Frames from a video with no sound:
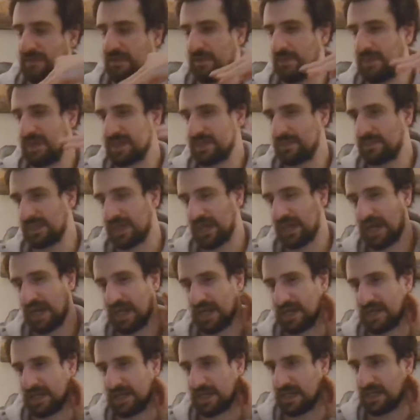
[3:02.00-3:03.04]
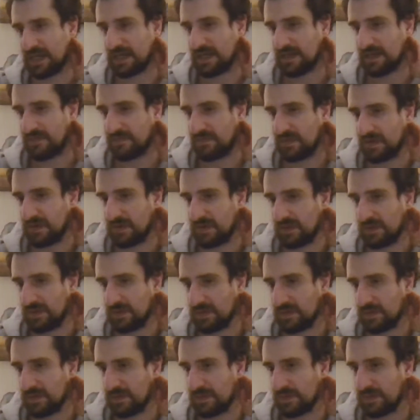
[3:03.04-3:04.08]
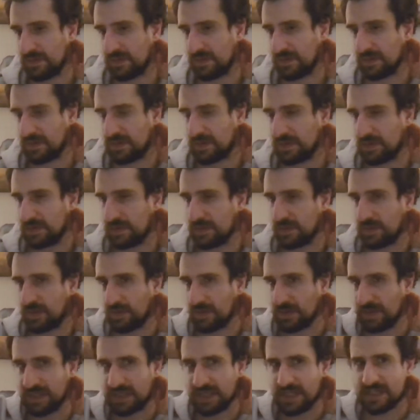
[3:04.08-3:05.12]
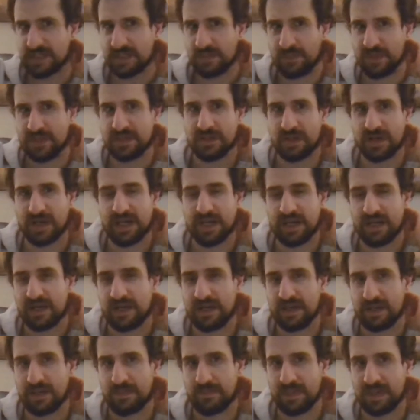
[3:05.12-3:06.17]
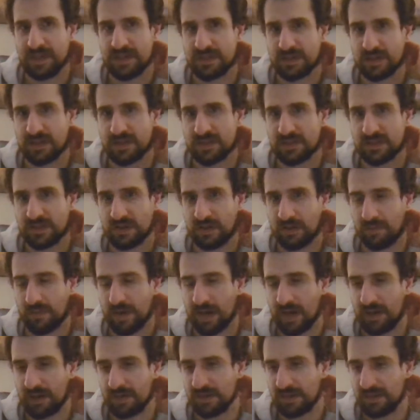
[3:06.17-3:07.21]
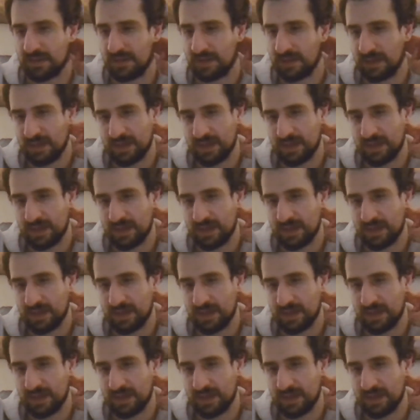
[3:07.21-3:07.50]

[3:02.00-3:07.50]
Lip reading: referee picks up your hand, and if you go like this, it means you're in. It means you're still around.